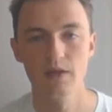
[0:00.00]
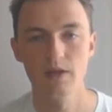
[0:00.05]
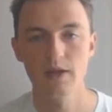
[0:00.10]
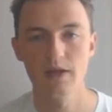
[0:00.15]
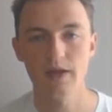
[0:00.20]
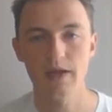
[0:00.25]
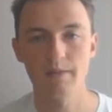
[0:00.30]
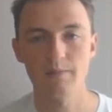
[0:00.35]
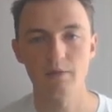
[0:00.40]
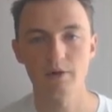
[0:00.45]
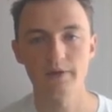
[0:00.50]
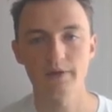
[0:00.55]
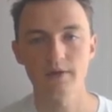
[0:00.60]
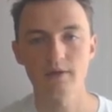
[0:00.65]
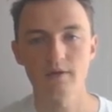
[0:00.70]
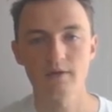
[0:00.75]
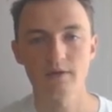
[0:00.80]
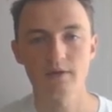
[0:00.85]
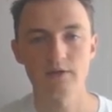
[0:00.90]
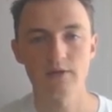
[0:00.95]
In
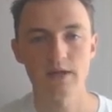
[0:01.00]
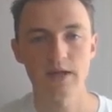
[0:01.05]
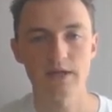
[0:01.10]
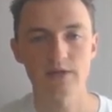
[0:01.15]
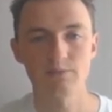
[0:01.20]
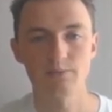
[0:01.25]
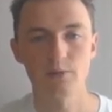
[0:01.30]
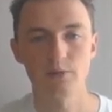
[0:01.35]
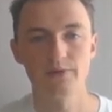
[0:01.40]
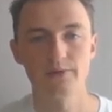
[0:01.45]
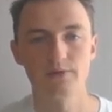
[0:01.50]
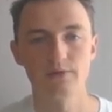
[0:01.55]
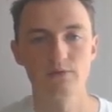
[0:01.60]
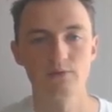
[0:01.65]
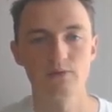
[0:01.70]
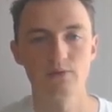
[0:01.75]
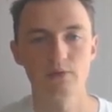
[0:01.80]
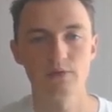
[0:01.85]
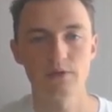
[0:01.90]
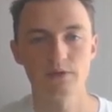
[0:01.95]
particular, this last point
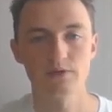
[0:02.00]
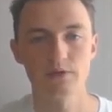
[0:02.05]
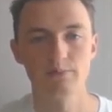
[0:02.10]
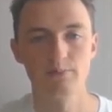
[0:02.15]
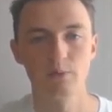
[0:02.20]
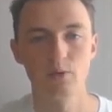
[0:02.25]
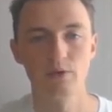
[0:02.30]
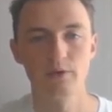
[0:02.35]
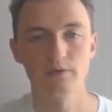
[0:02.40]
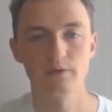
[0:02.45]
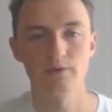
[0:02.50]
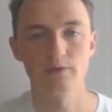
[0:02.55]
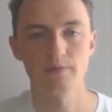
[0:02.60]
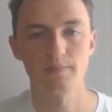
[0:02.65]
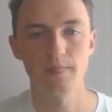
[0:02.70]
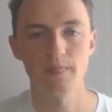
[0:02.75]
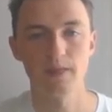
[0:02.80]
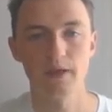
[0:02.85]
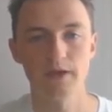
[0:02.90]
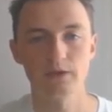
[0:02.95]
is important,
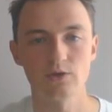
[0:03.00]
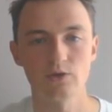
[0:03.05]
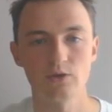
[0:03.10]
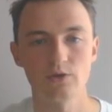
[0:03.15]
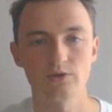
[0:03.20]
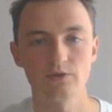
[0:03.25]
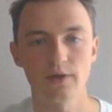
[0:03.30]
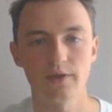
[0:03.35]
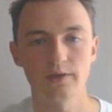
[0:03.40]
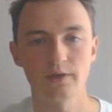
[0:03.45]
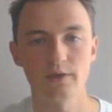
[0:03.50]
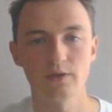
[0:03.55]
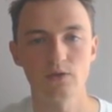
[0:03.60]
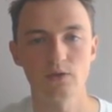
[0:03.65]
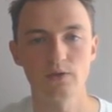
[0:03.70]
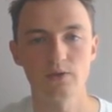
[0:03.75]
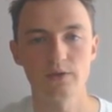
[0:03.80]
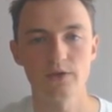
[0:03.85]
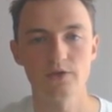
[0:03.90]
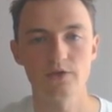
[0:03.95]
as contracting the
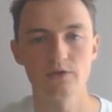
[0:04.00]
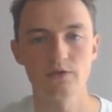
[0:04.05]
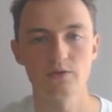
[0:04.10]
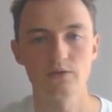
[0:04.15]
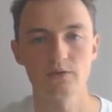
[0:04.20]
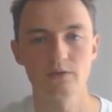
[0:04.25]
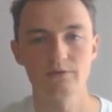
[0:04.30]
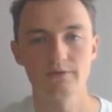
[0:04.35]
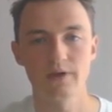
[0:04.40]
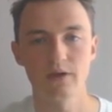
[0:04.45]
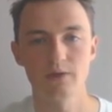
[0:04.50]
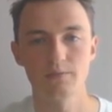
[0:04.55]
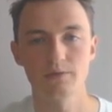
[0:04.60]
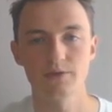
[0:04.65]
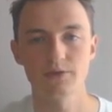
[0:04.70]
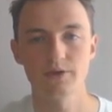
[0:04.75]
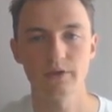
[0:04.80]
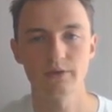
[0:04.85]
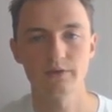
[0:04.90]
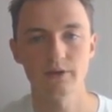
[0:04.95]
original developers
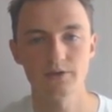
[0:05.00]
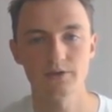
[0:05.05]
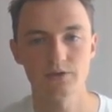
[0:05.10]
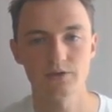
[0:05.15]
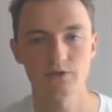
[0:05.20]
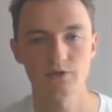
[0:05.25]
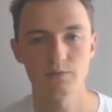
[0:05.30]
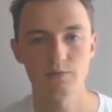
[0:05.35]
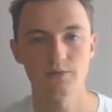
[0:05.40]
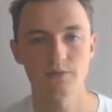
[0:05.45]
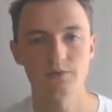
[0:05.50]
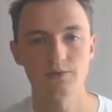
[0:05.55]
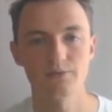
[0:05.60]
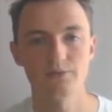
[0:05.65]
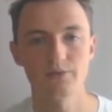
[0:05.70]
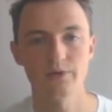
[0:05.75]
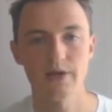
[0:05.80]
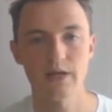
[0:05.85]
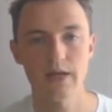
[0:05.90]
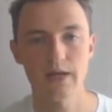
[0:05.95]
addresses some of the
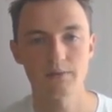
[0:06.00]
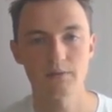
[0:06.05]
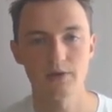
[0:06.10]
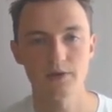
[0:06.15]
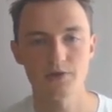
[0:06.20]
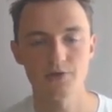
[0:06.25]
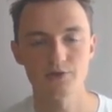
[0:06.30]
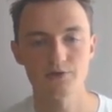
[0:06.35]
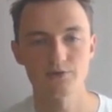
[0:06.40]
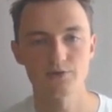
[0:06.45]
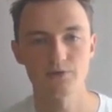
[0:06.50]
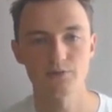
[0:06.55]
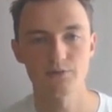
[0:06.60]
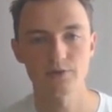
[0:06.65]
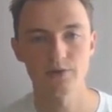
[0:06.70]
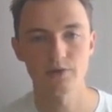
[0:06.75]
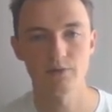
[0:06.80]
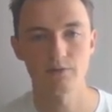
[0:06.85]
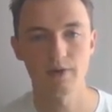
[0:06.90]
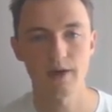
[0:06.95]
free labor issues which
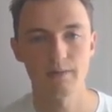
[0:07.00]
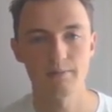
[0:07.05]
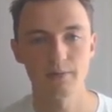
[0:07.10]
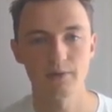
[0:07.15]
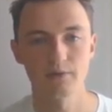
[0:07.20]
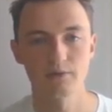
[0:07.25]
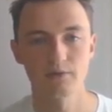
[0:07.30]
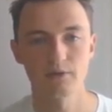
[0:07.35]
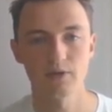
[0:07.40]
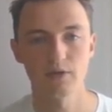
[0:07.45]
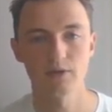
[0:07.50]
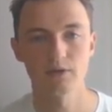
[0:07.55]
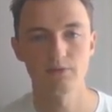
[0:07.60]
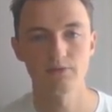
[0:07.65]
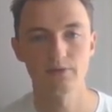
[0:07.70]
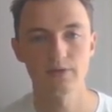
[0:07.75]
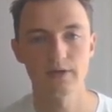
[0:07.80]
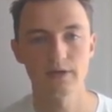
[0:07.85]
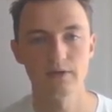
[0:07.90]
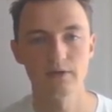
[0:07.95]
are rampant in the
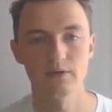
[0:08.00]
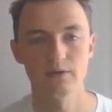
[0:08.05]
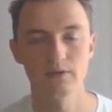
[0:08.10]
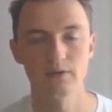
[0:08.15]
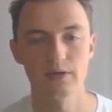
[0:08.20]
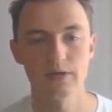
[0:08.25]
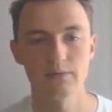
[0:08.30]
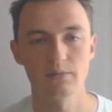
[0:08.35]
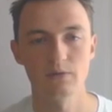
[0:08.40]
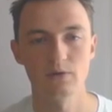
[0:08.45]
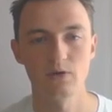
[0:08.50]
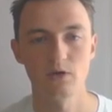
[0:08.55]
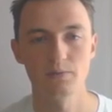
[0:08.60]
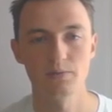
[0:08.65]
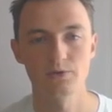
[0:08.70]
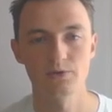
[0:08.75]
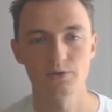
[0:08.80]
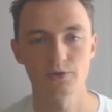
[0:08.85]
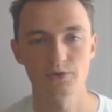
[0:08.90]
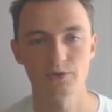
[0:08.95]
Free-Libre open
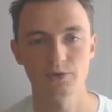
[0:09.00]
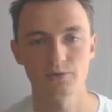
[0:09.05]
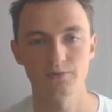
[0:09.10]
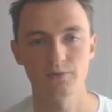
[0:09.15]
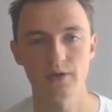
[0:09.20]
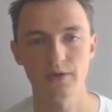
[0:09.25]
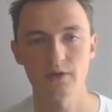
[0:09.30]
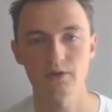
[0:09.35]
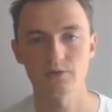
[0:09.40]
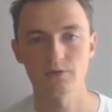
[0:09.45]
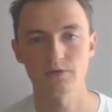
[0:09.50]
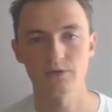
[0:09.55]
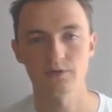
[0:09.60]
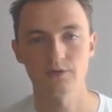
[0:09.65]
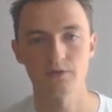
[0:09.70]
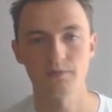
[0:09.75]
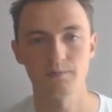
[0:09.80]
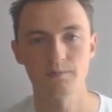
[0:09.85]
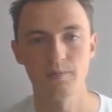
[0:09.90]
source software ecosystem.